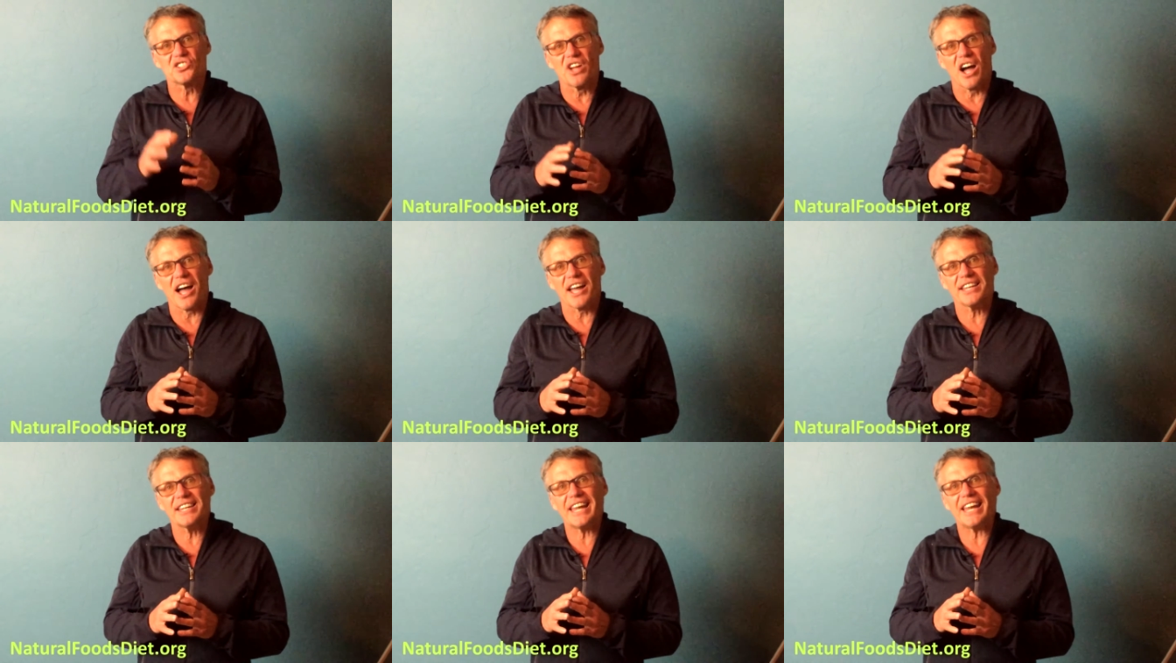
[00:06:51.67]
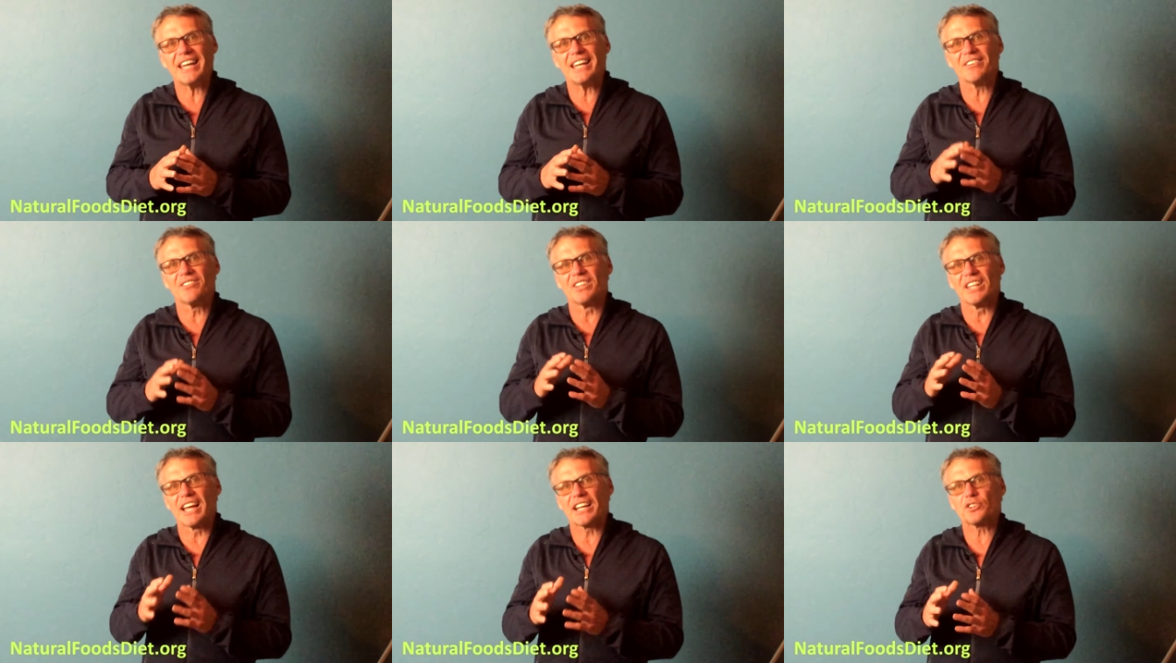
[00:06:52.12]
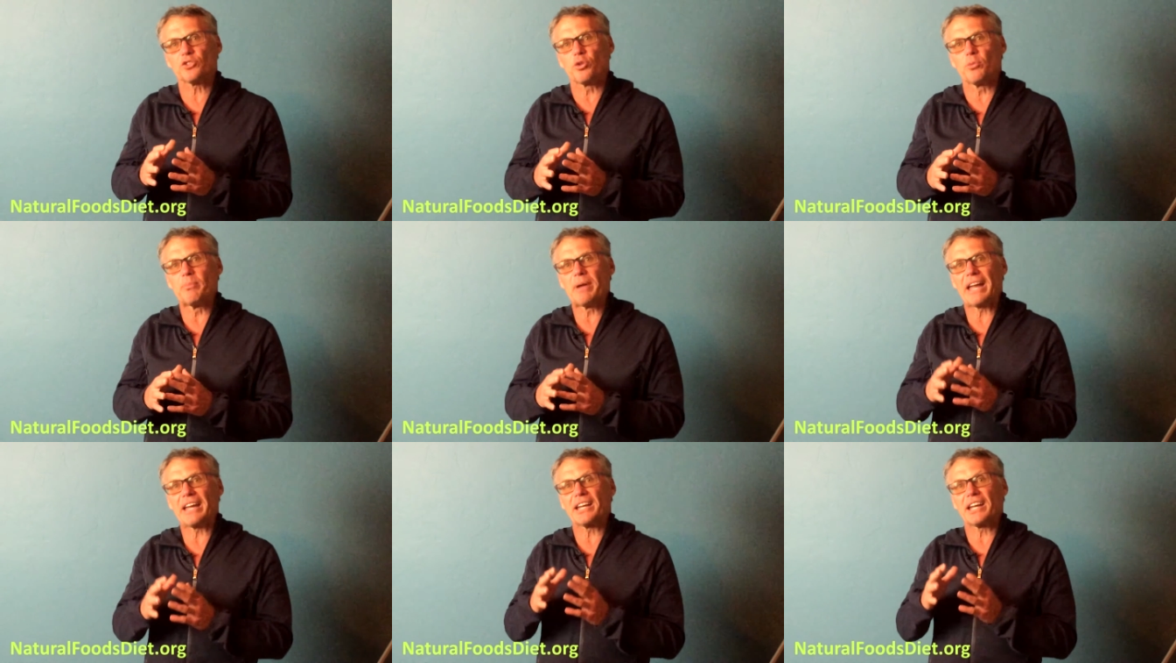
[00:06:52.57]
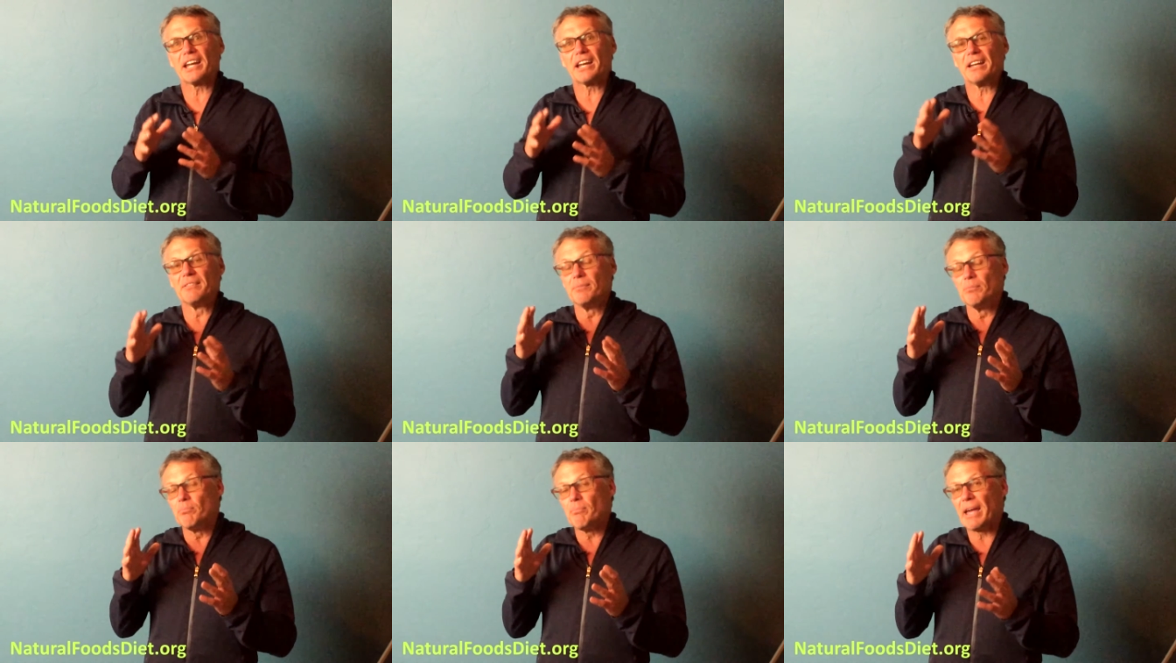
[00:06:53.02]
non-native
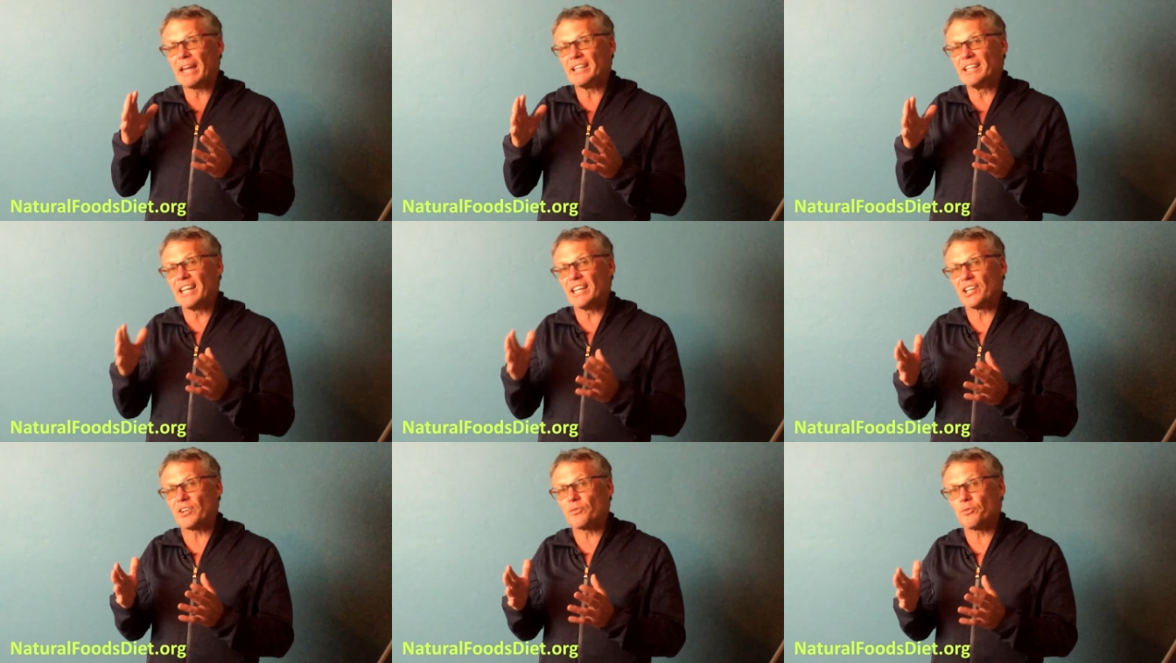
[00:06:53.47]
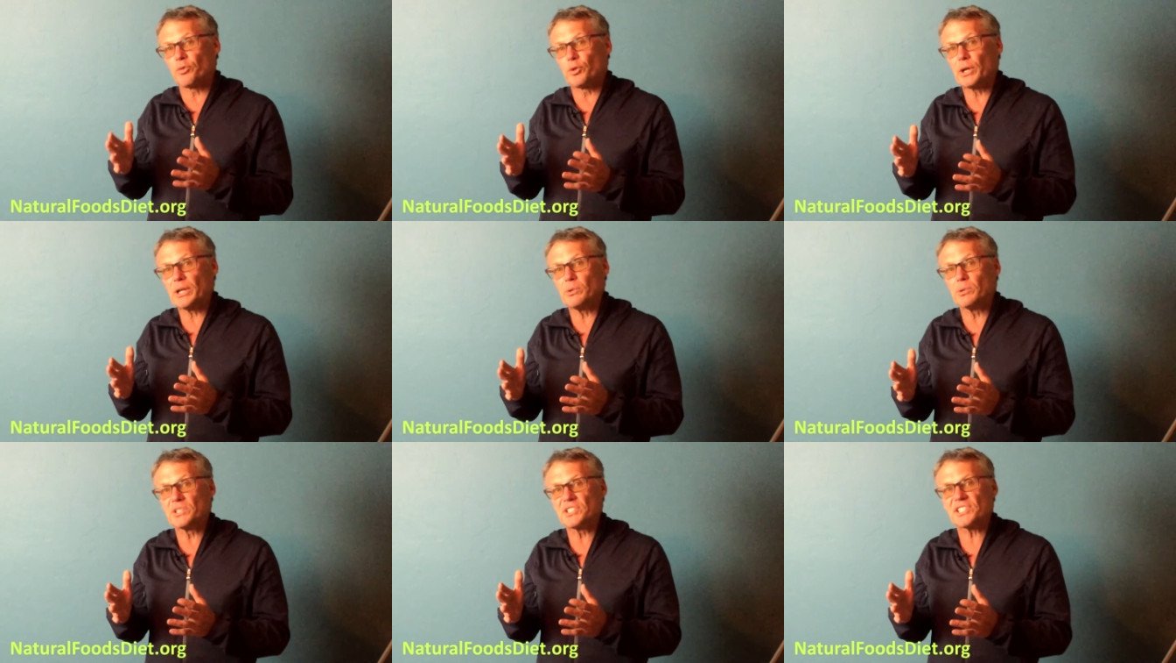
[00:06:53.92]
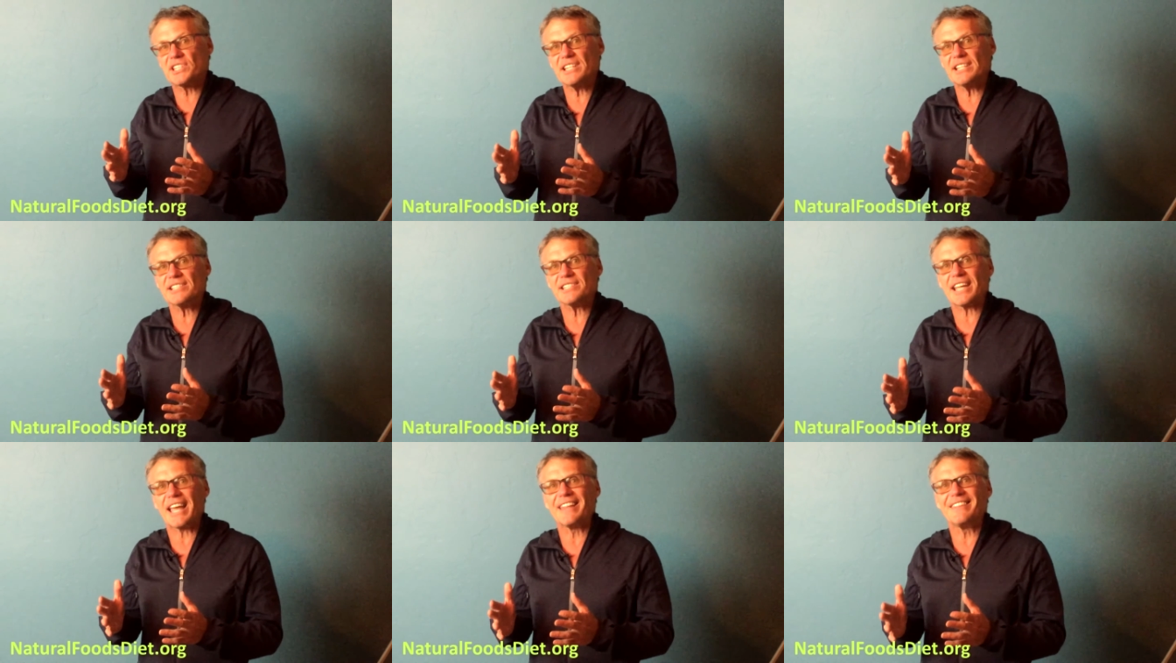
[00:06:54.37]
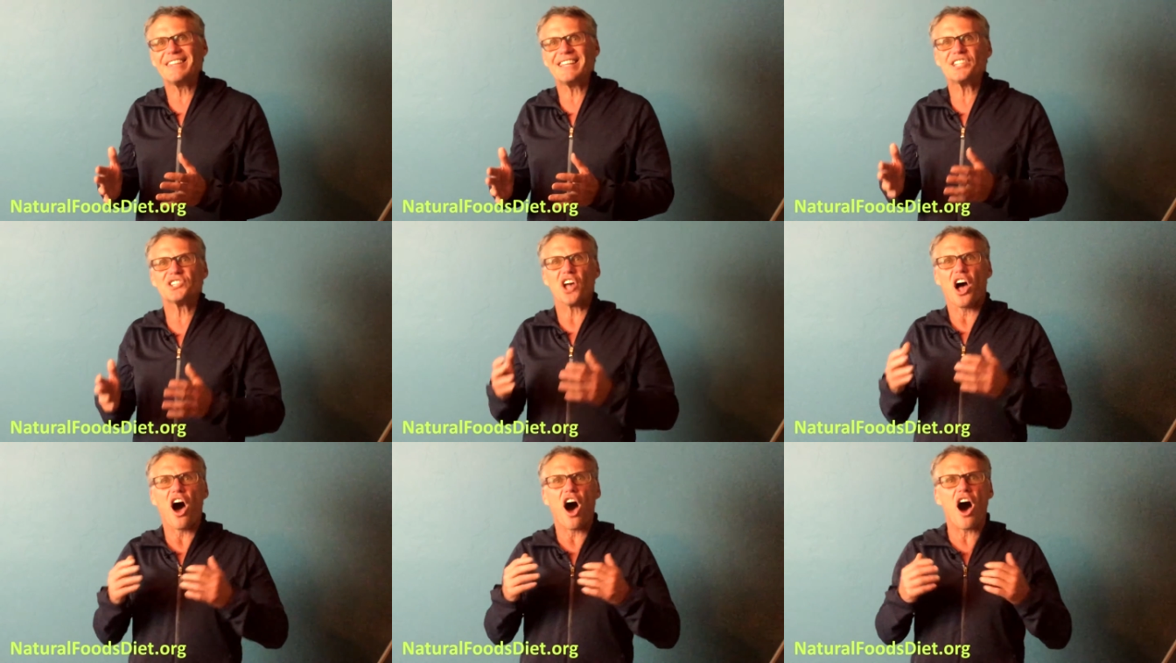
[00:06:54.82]
electromagnetic frequencies and
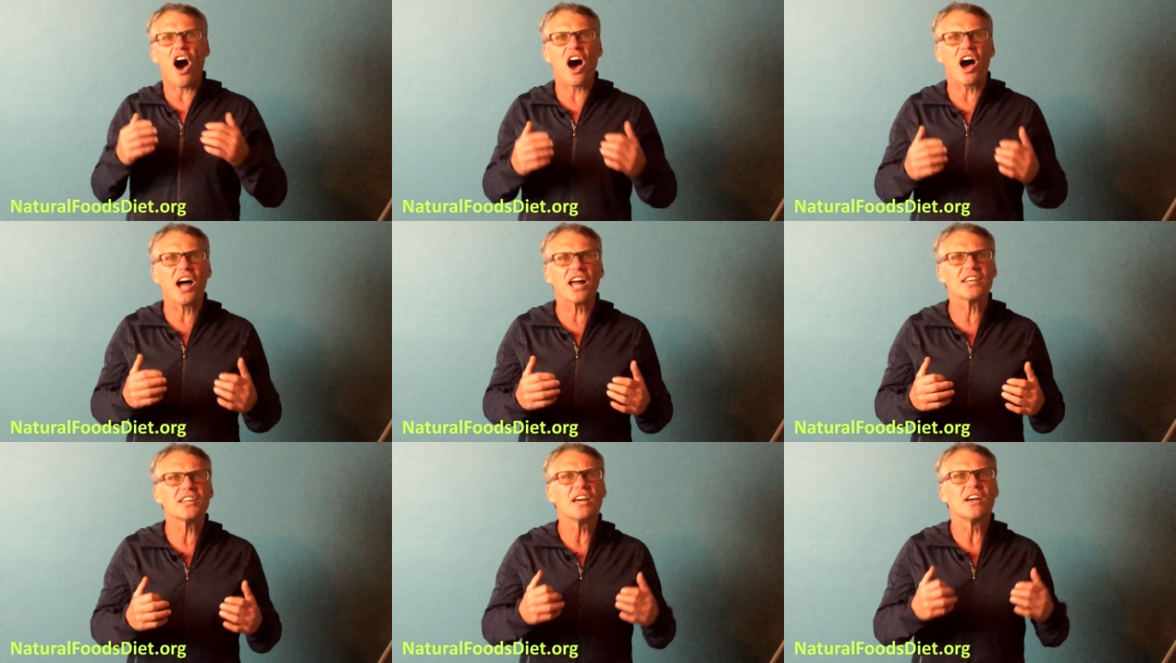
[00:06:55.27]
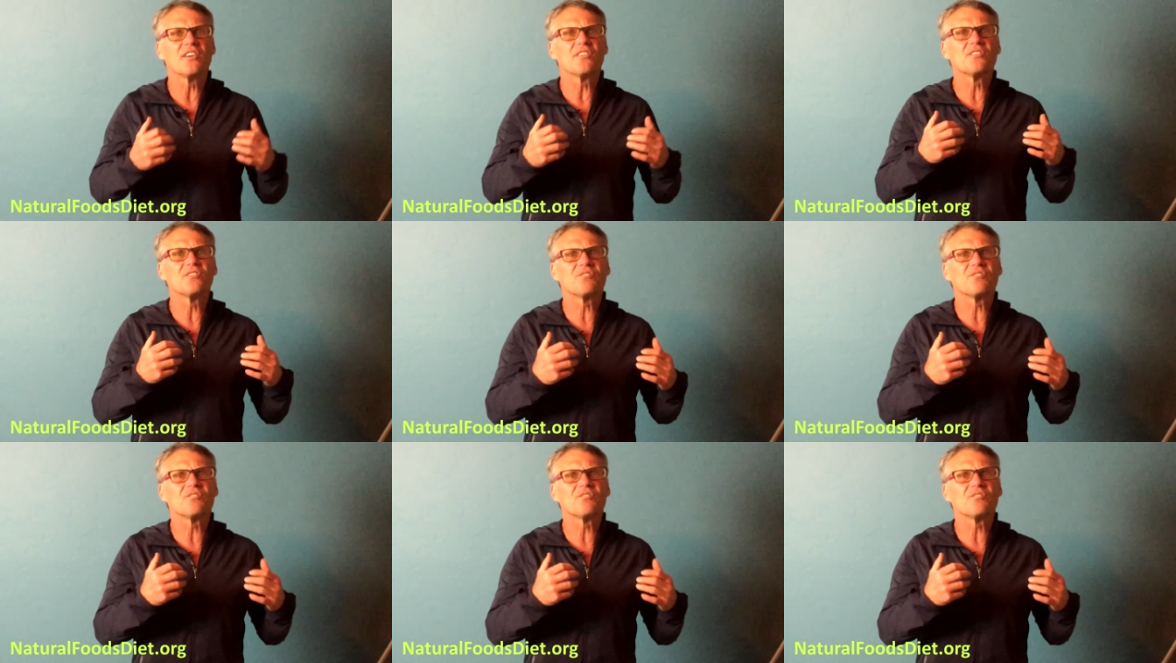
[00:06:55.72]
these odd